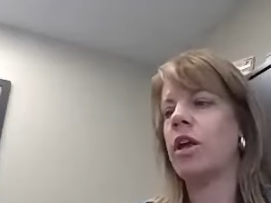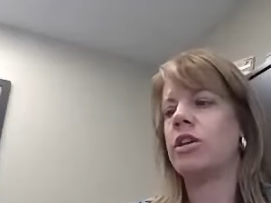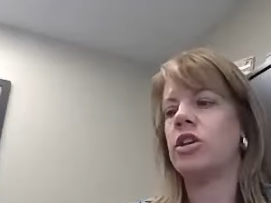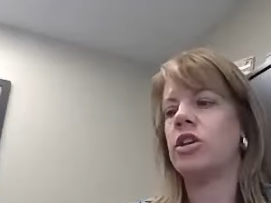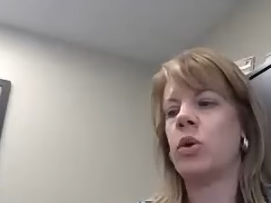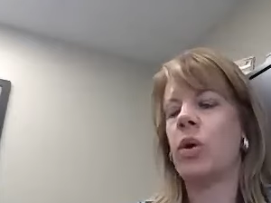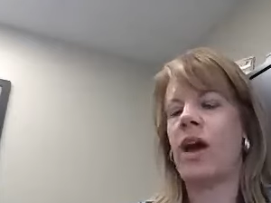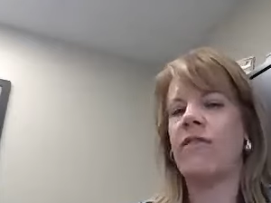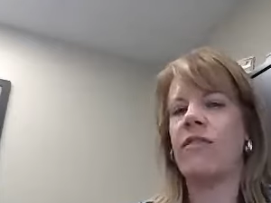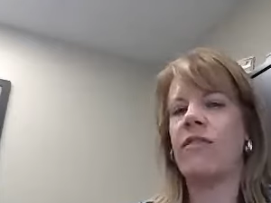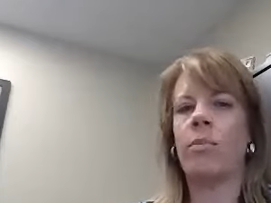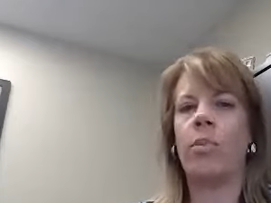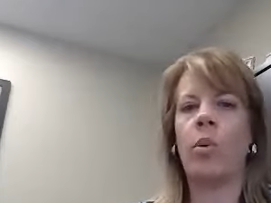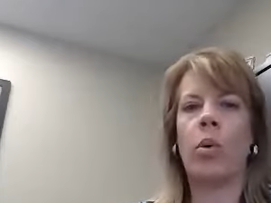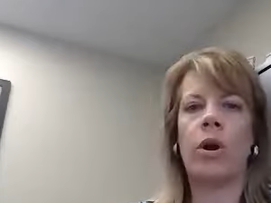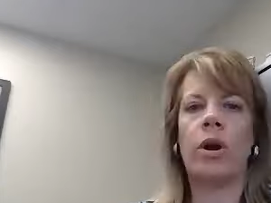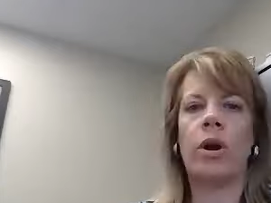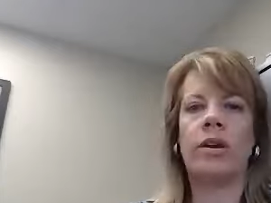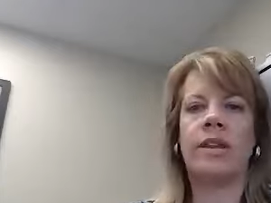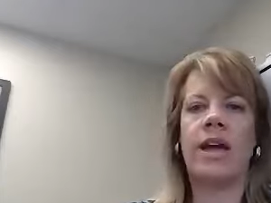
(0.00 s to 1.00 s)
you have a
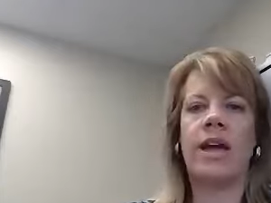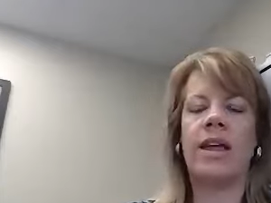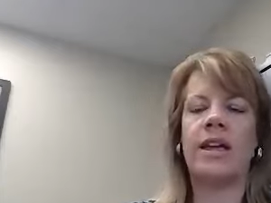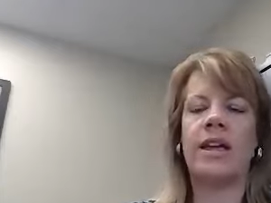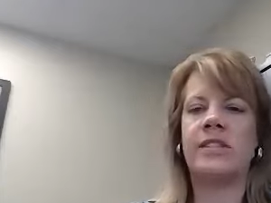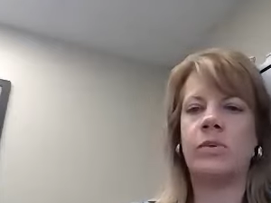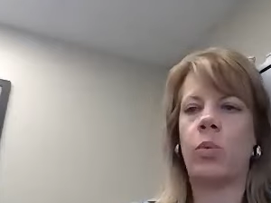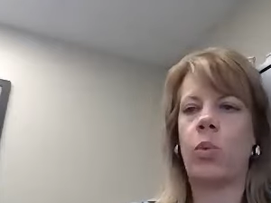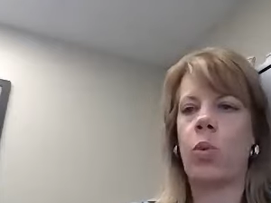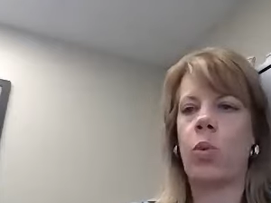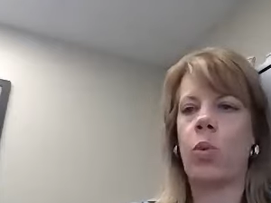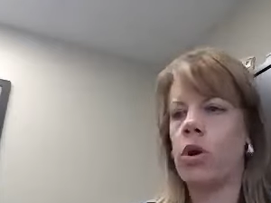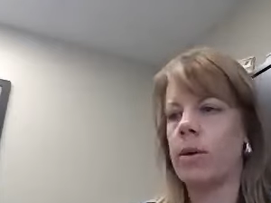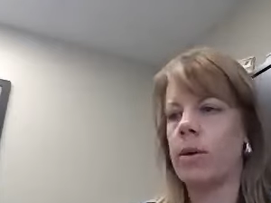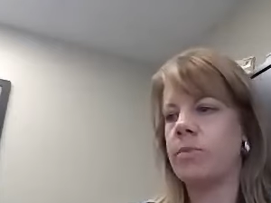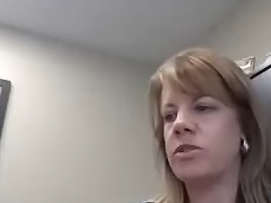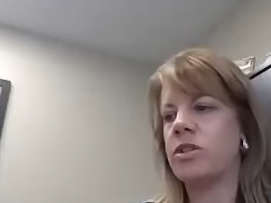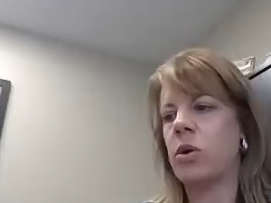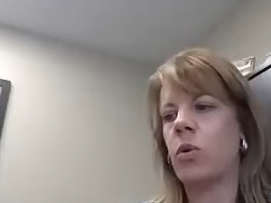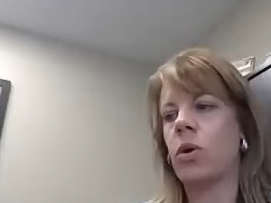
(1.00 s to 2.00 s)
board that has
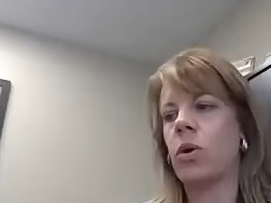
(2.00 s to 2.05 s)
warped